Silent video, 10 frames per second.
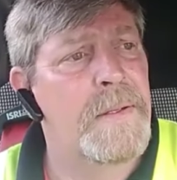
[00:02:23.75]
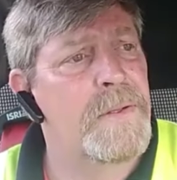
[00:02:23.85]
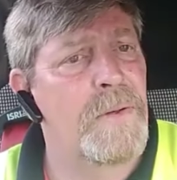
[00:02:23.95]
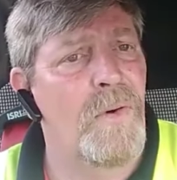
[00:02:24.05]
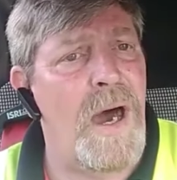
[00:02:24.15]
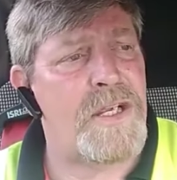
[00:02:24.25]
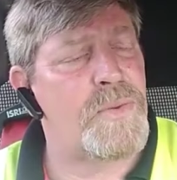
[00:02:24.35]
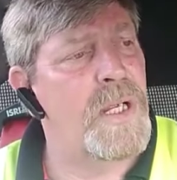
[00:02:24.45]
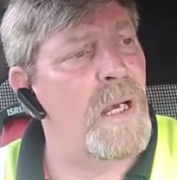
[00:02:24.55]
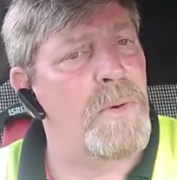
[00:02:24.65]
Now, last
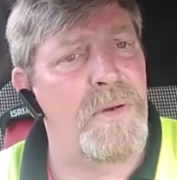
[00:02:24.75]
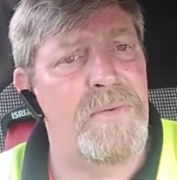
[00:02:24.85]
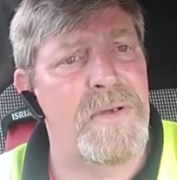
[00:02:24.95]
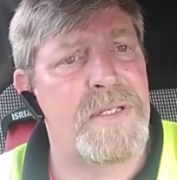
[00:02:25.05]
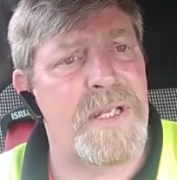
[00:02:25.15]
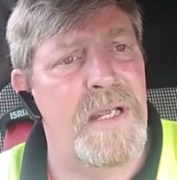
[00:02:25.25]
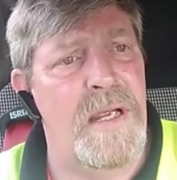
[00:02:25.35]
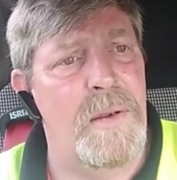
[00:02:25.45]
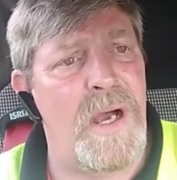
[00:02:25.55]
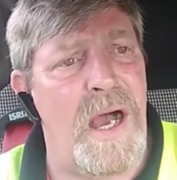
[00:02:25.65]
week, I believe it was uh,
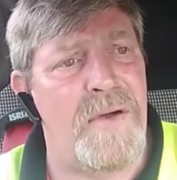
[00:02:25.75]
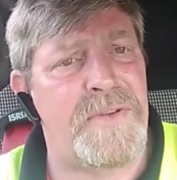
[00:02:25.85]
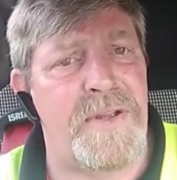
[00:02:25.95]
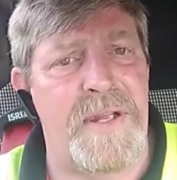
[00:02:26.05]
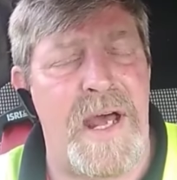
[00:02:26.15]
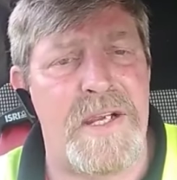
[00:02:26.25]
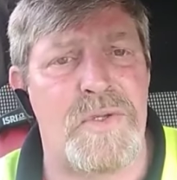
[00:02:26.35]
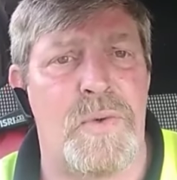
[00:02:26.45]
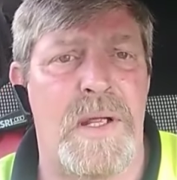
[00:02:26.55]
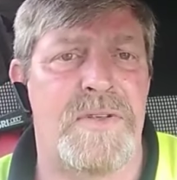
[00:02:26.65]
eh, after the
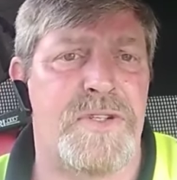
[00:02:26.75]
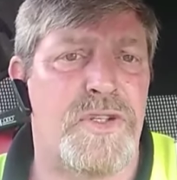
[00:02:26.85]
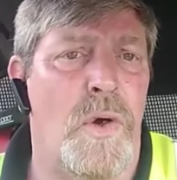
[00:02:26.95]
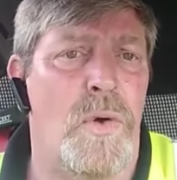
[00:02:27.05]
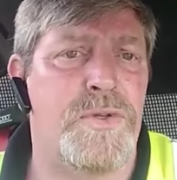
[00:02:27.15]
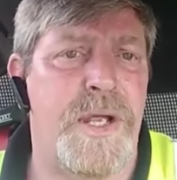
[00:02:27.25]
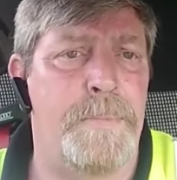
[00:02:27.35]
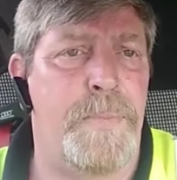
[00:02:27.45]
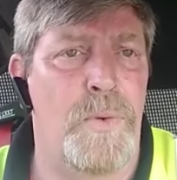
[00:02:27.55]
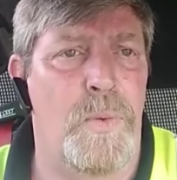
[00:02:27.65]
national records of Scotland's
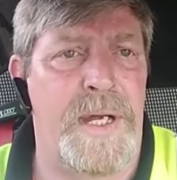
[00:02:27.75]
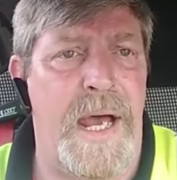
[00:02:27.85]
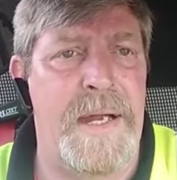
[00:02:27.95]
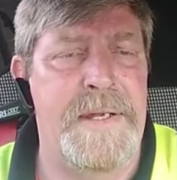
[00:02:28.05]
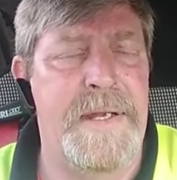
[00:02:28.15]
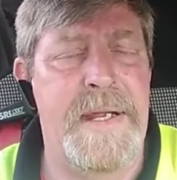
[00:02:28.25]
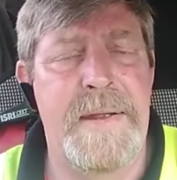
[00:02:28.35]
input went in,